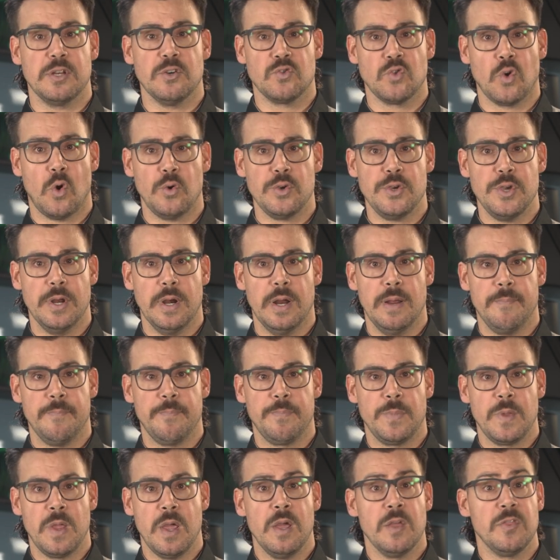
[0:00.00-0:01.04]
control unit,
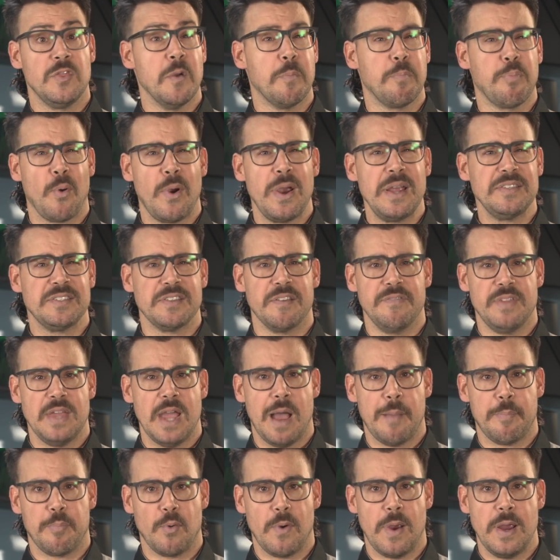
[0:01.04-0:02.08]
the brains of the
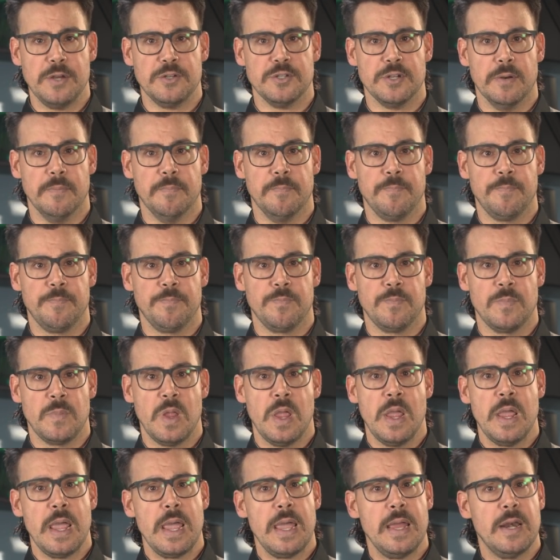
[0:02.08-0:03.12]
operation.
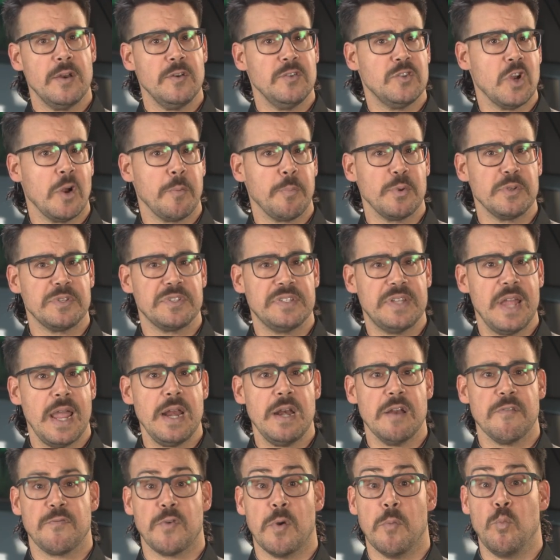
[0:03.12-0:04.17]
It interprets
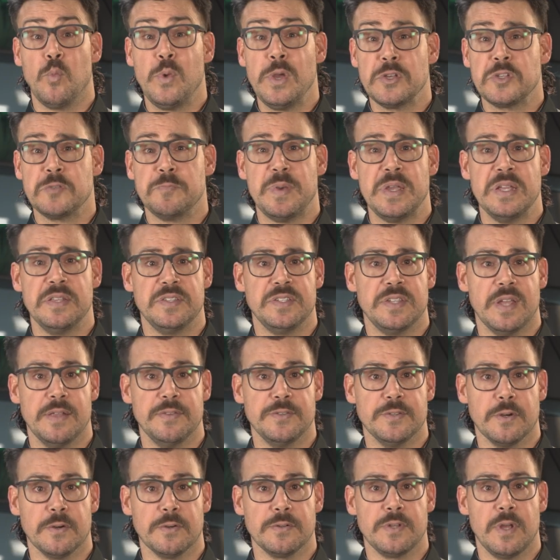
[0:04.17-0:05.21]
data from wheel speed
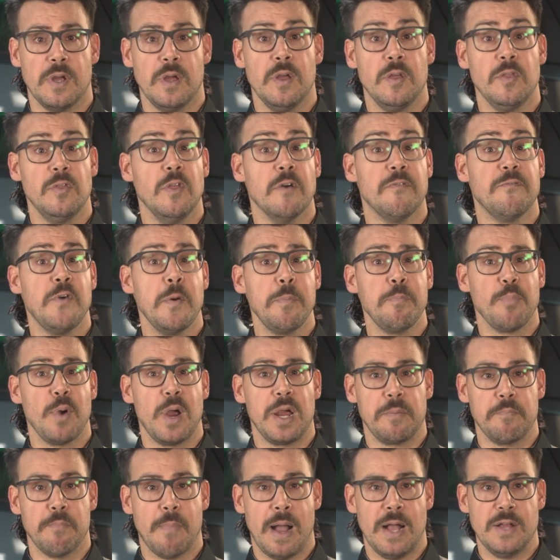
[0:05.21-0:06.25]
sensors, the
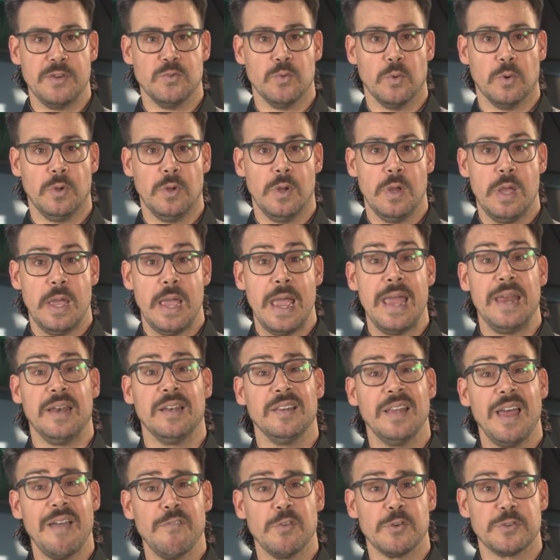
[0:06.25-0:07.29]
Footbrake module, and
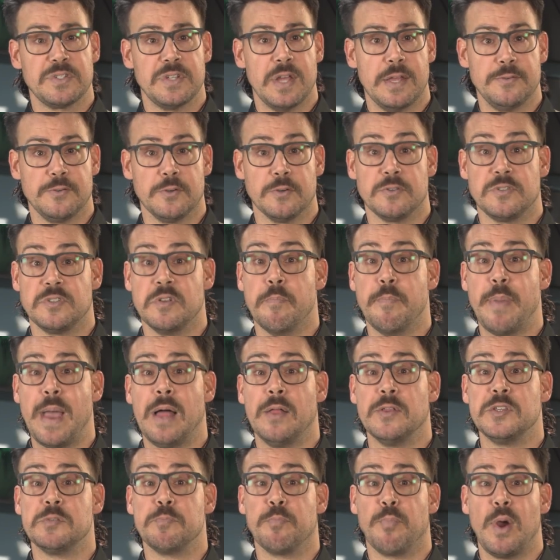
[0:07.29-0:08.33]
level sensors to
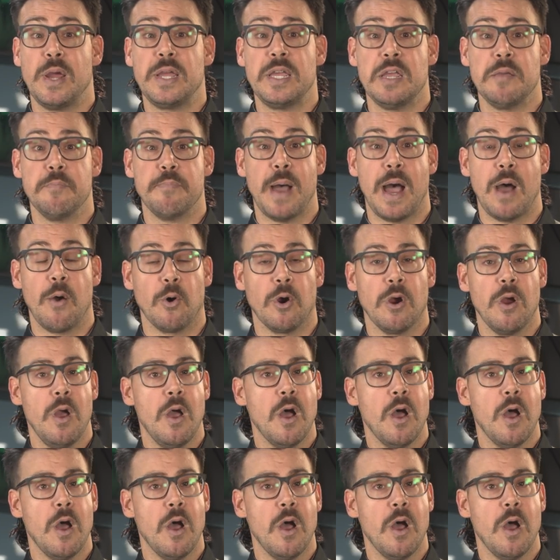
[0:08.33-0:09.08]
balance braking power